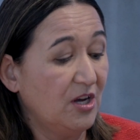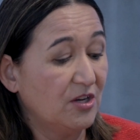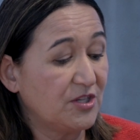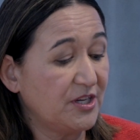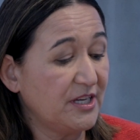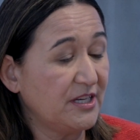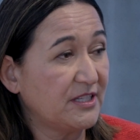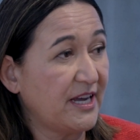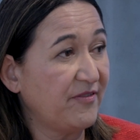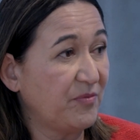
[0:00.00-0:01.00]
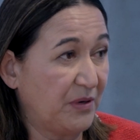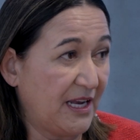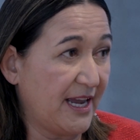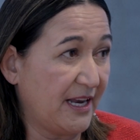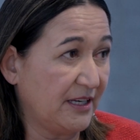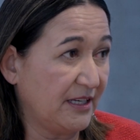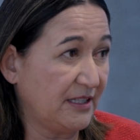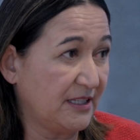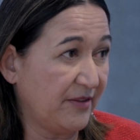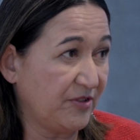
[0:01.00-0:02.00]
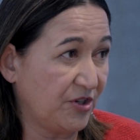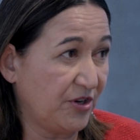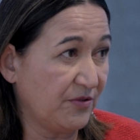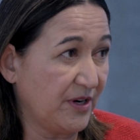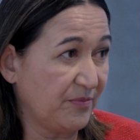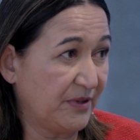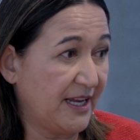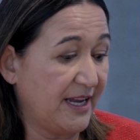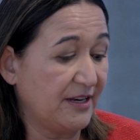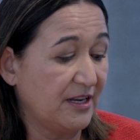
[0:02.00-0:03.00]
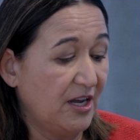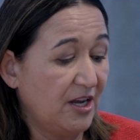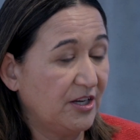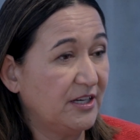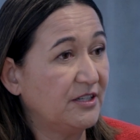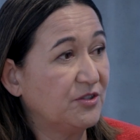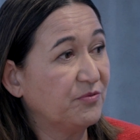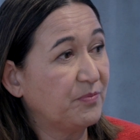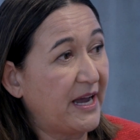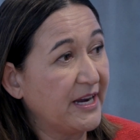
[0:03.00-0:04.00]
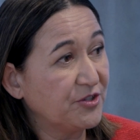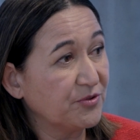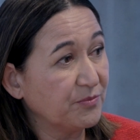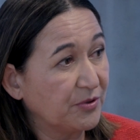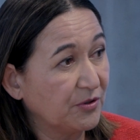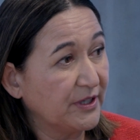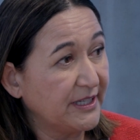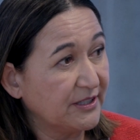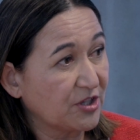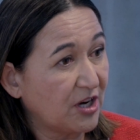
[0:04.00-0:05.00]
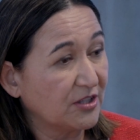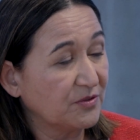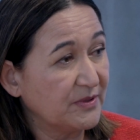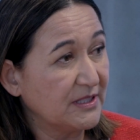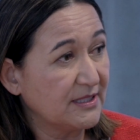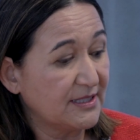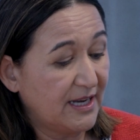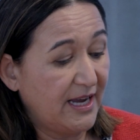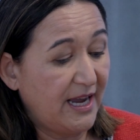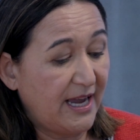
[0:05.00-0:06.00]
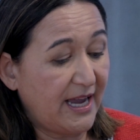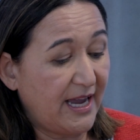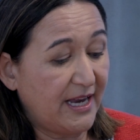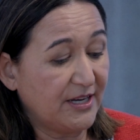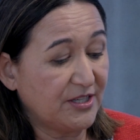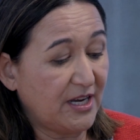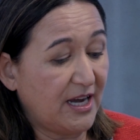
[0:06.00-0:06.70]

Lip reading: So you needed to have a plan, you needed to have a turnaround plan, you needed to have paid your employee entitlements, and